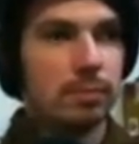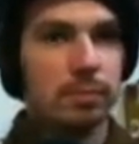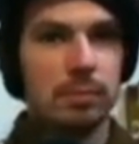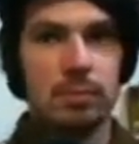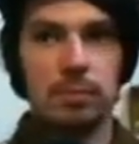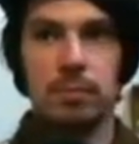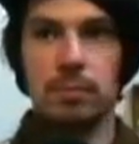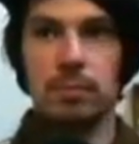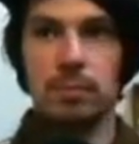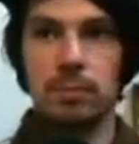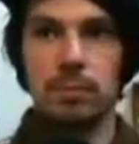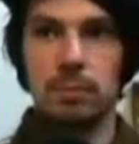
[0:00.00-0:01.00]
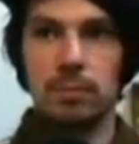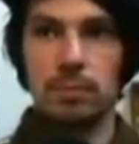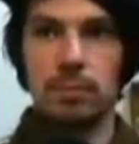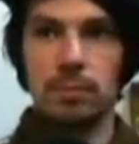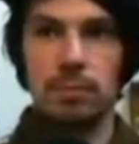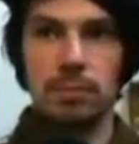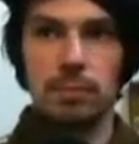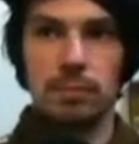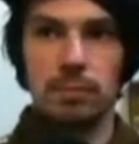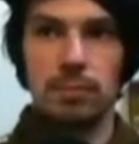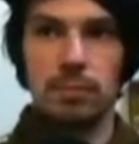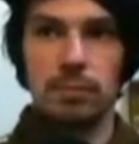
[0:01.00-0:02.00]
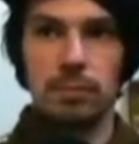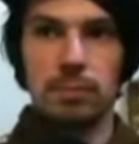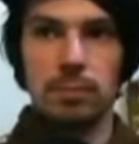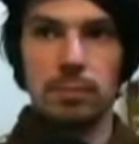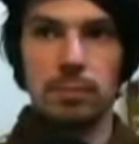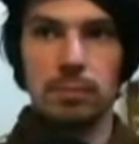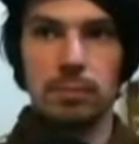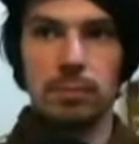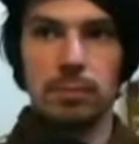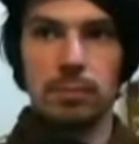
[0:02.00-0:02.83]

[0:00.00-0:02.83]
(silent)